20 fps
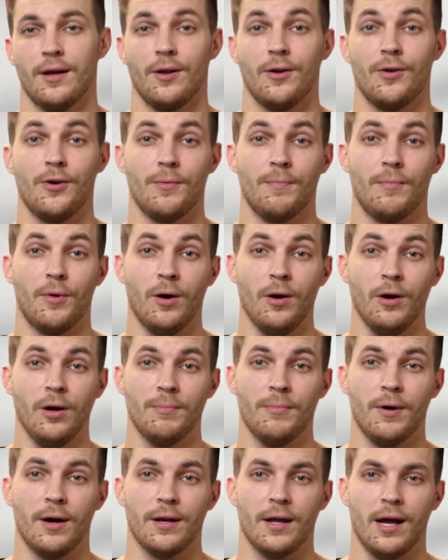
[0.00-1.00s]
Learn more
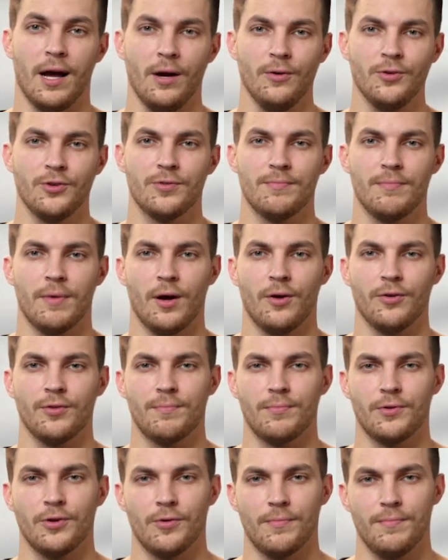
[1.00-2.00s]
about how to mount
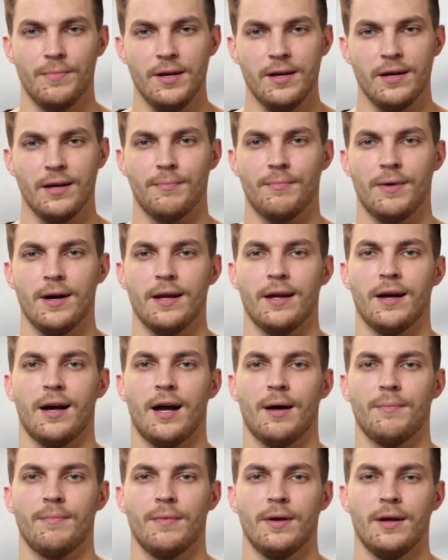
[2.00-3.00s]
your Mica mic
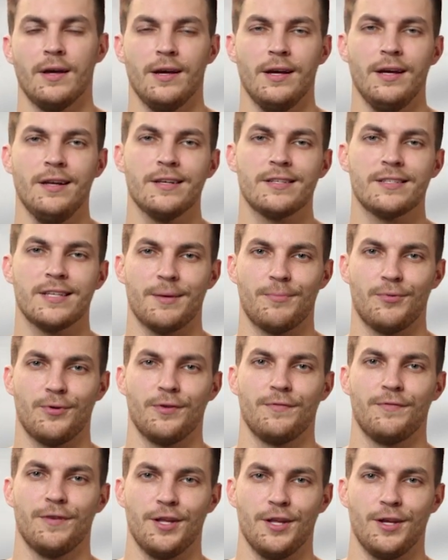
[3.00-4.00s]
arm in a
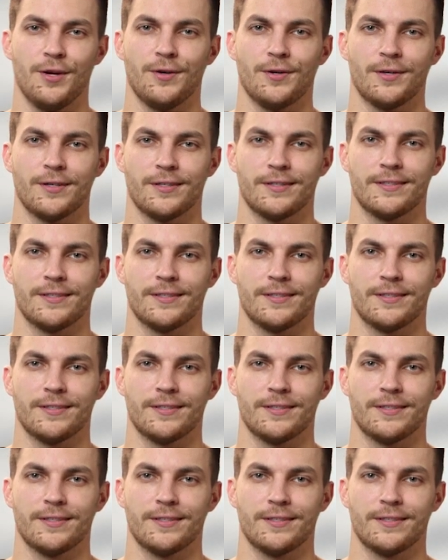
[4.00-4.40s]
separate video.